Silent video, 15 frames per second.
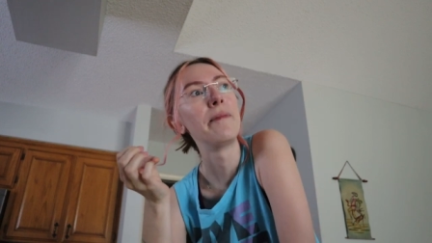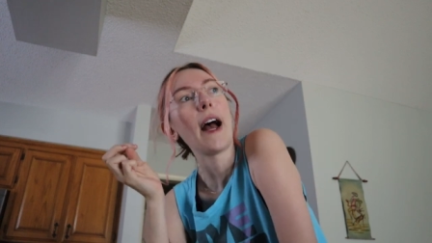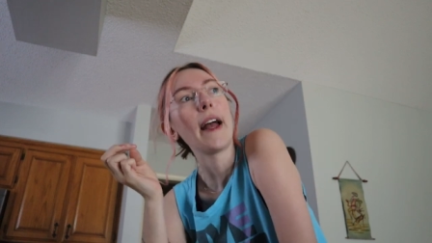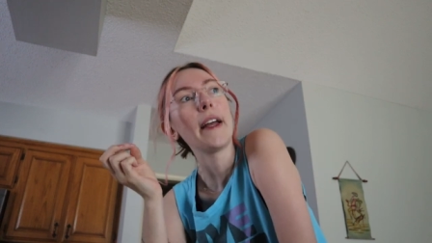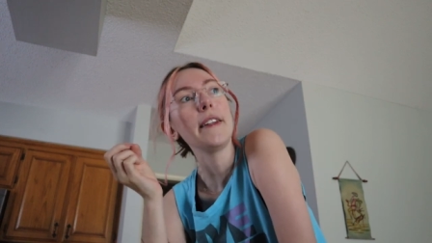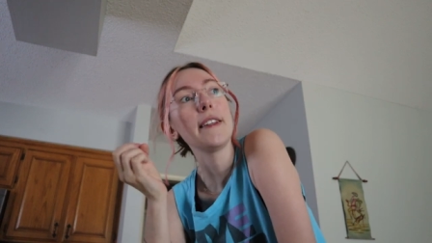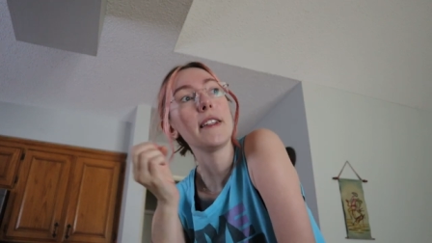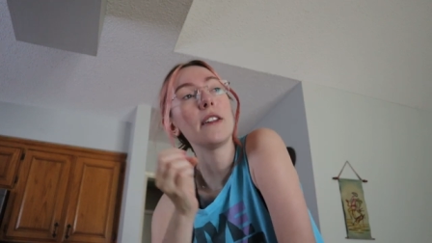
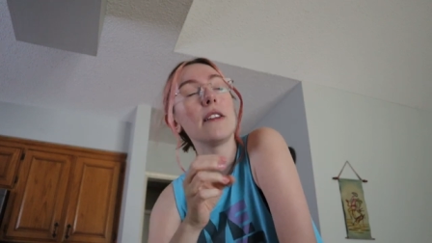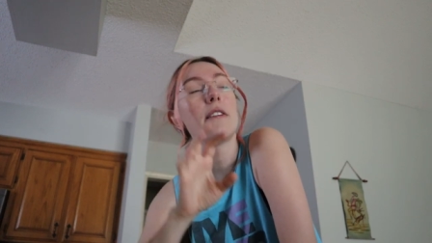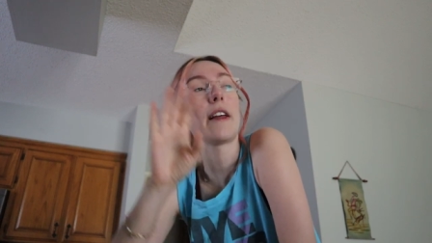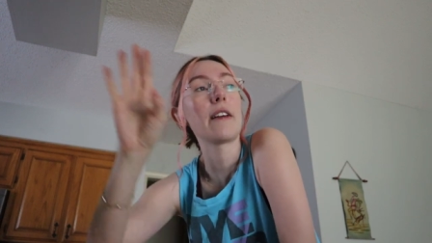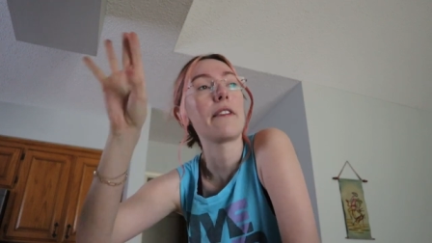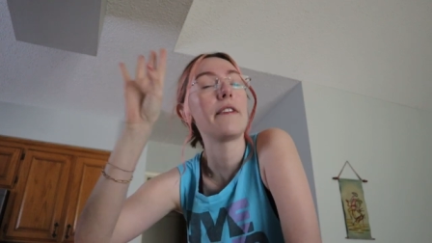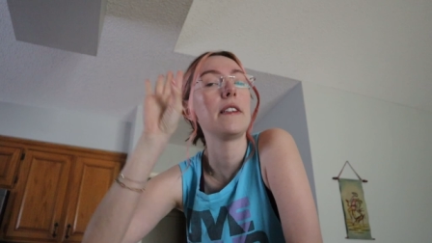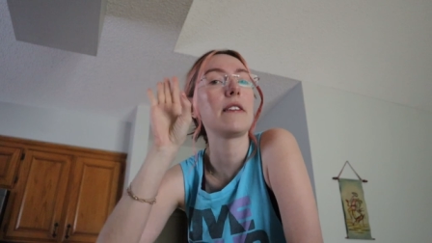I didn't
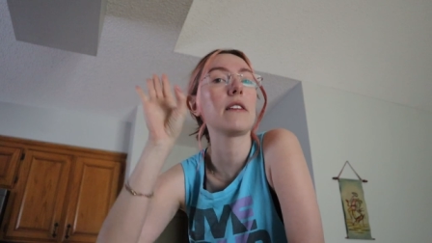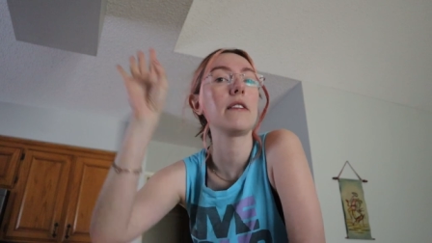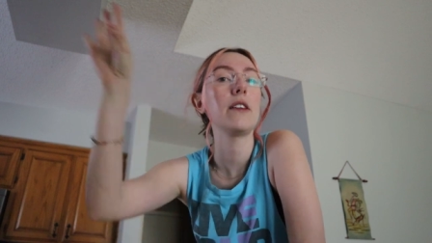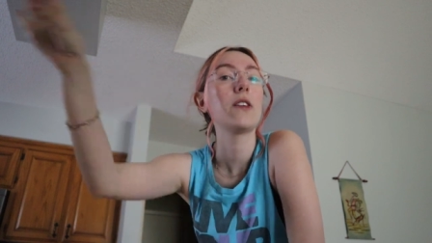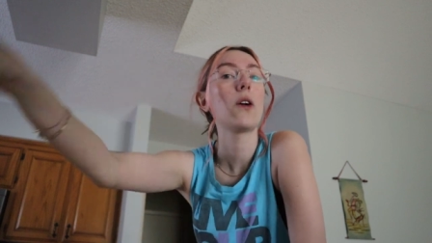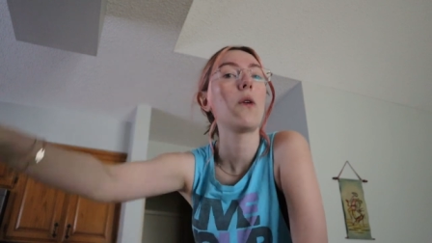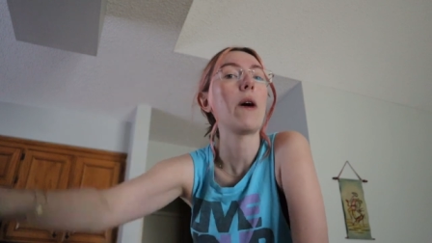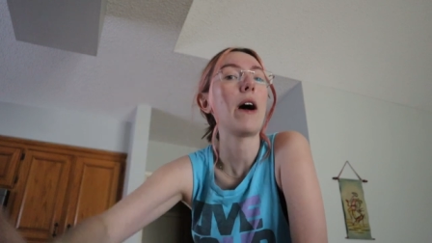like physically
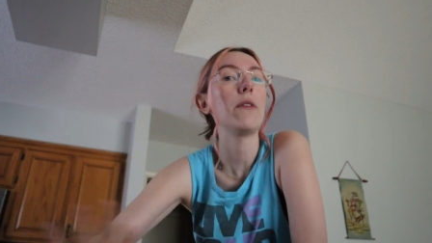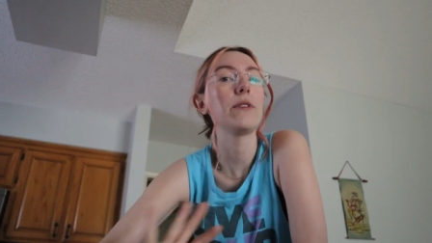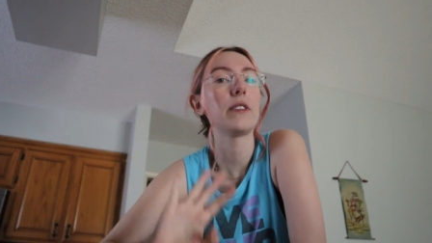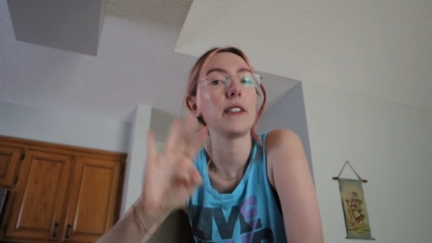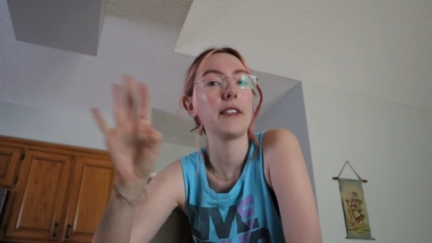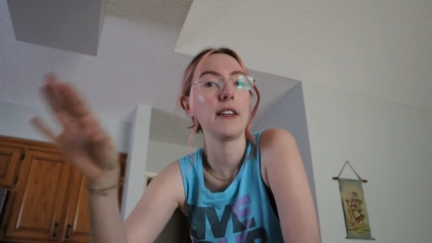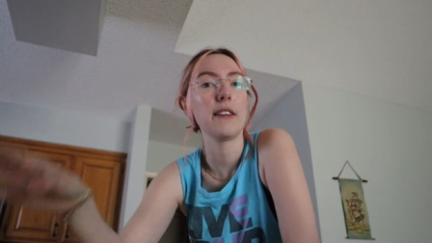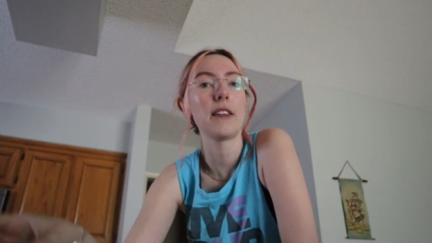go out
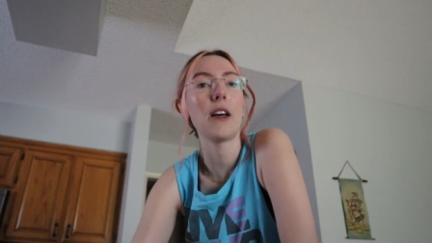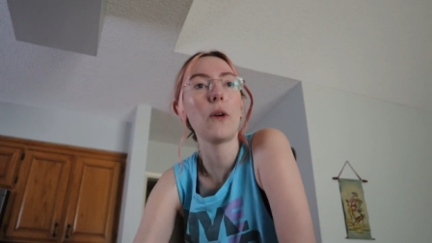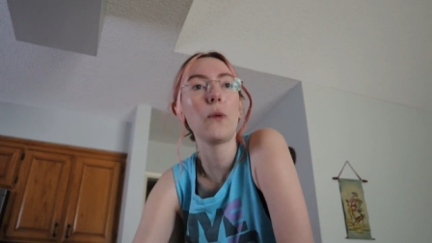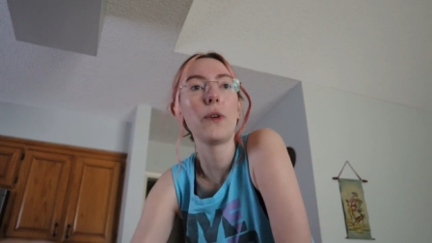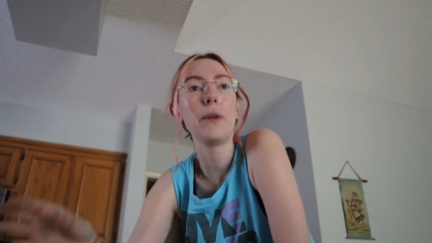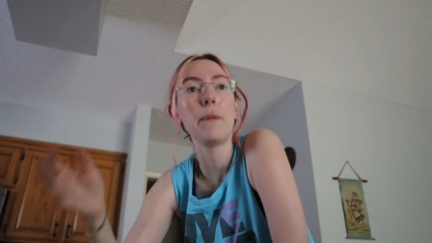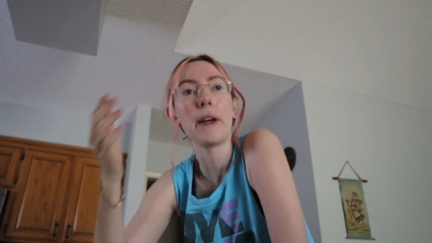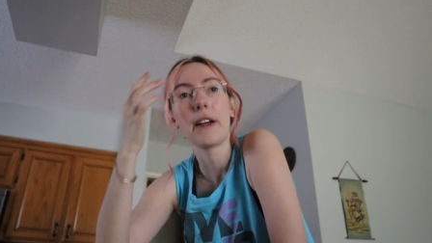to get that
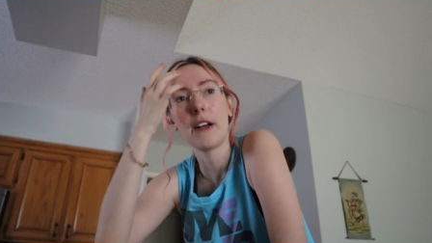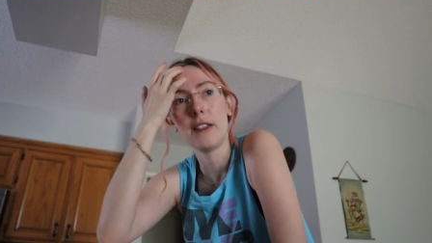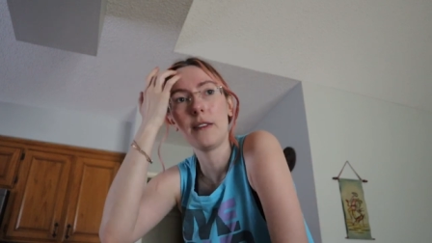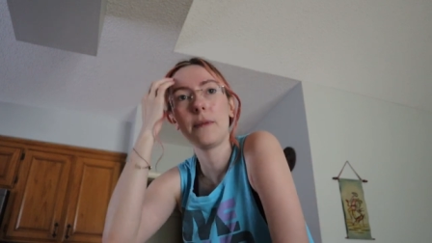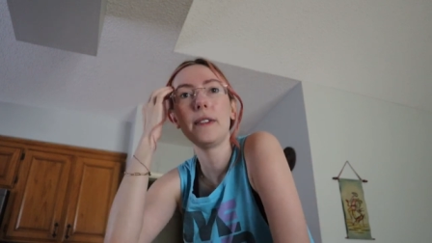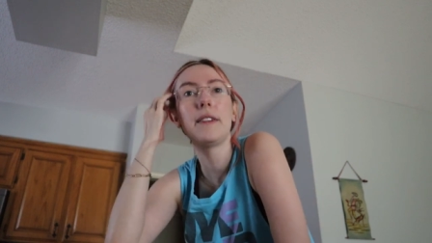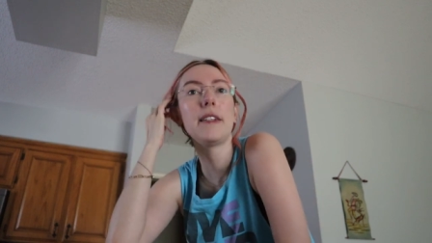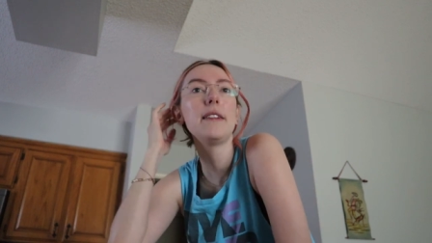wood, my
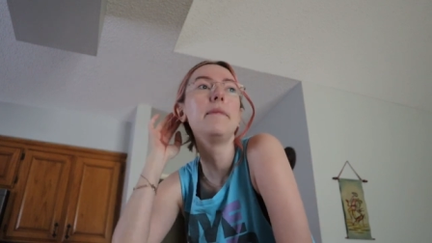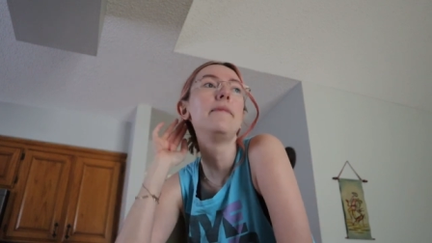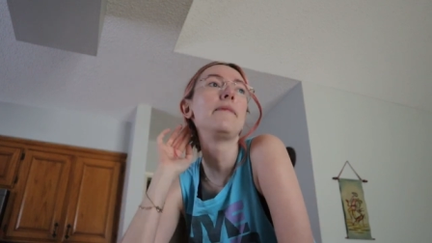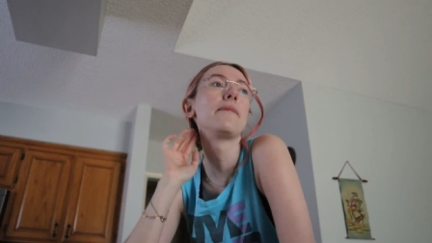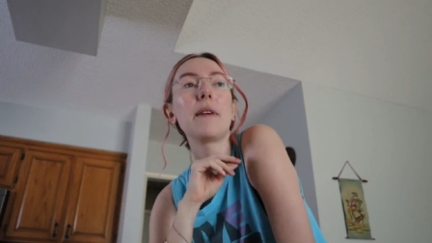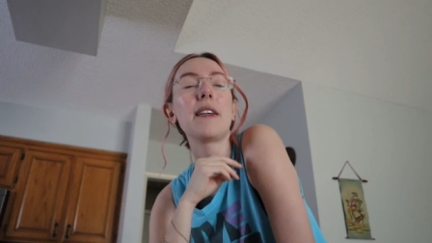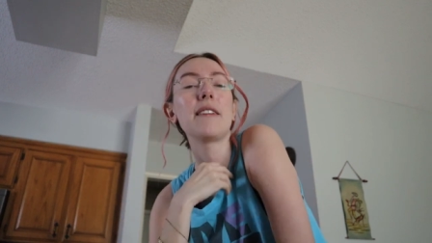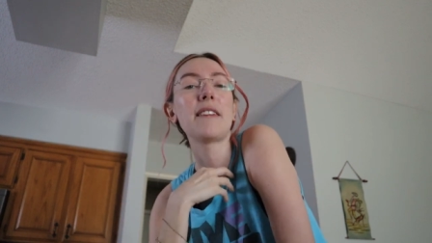husband
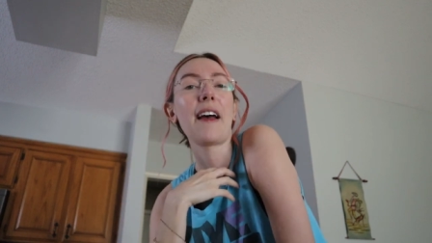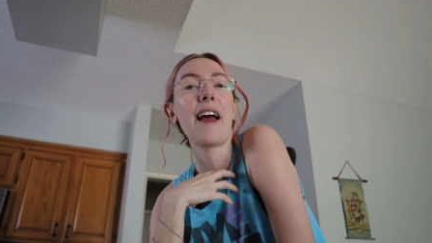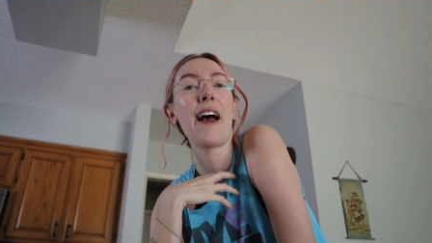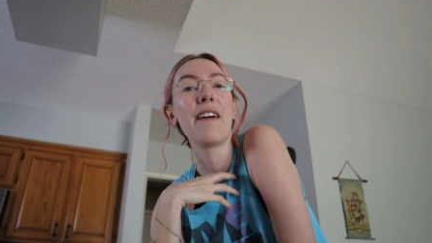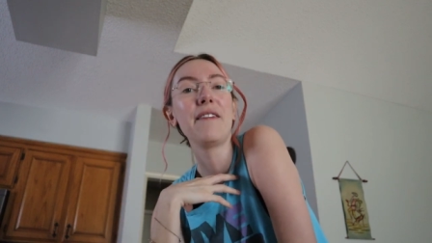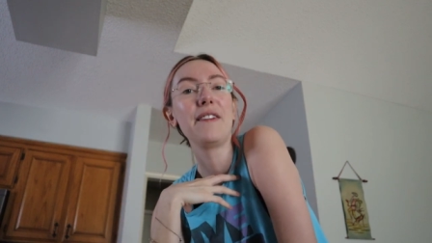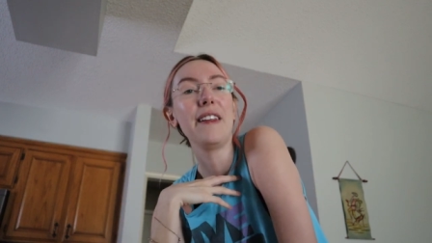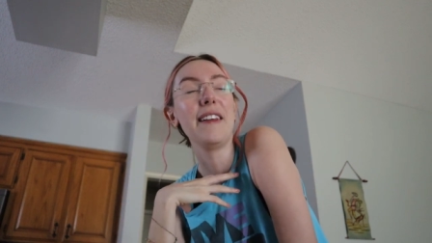did, because I
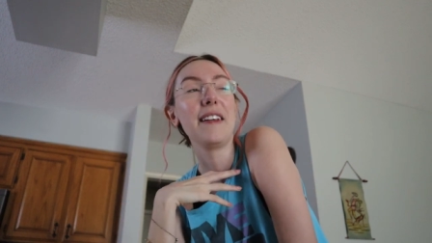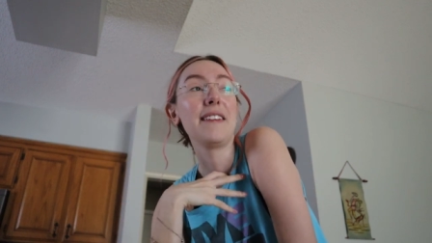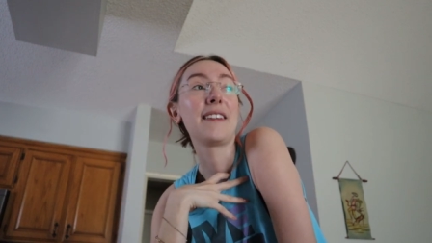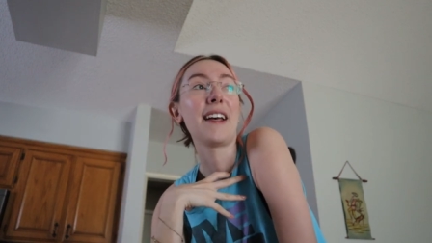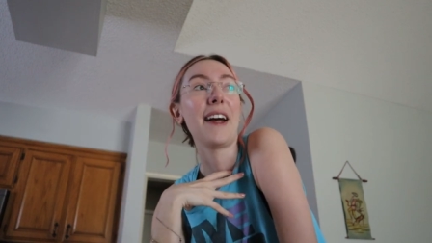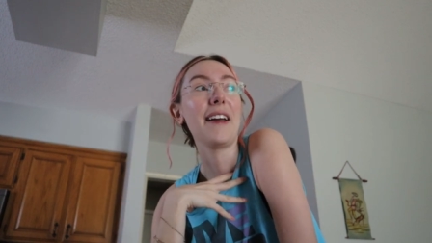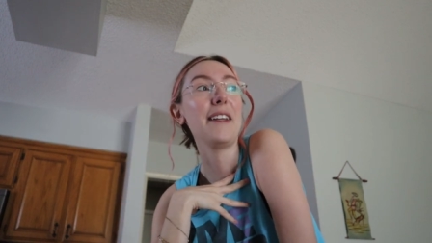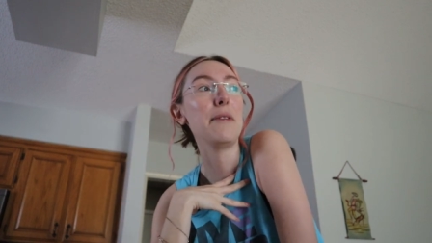had
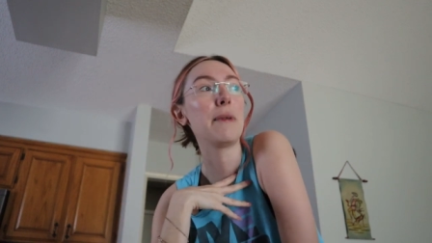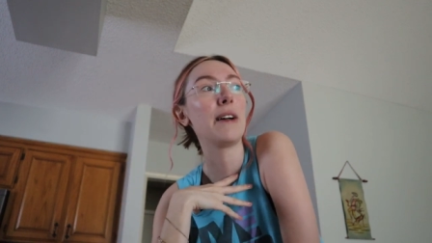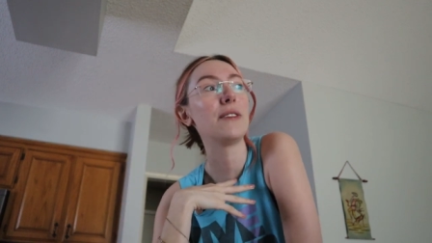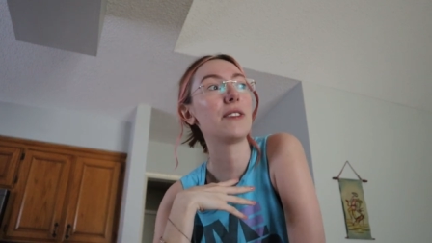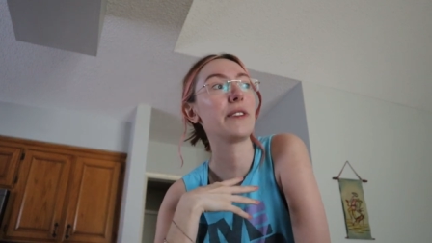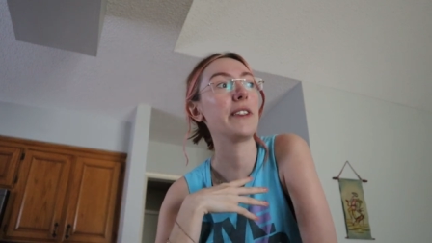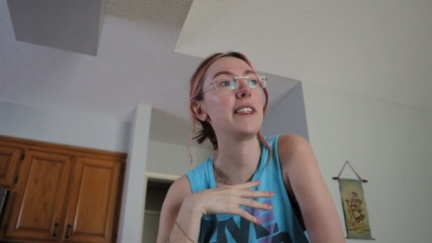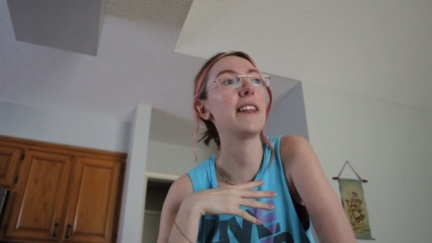anxiety
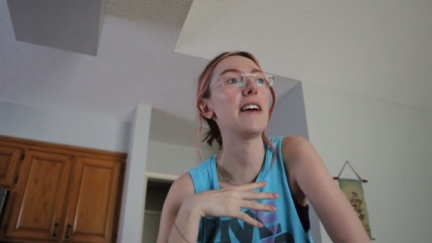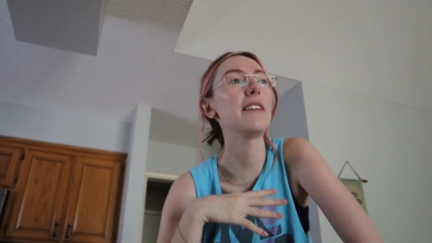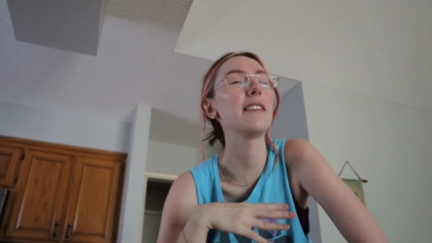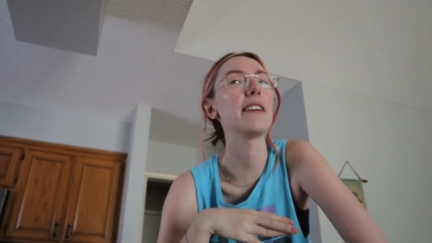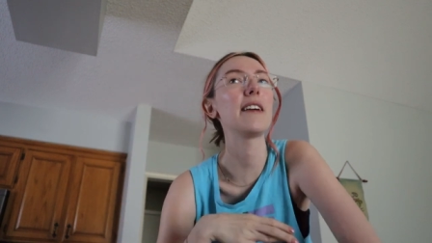about doing that.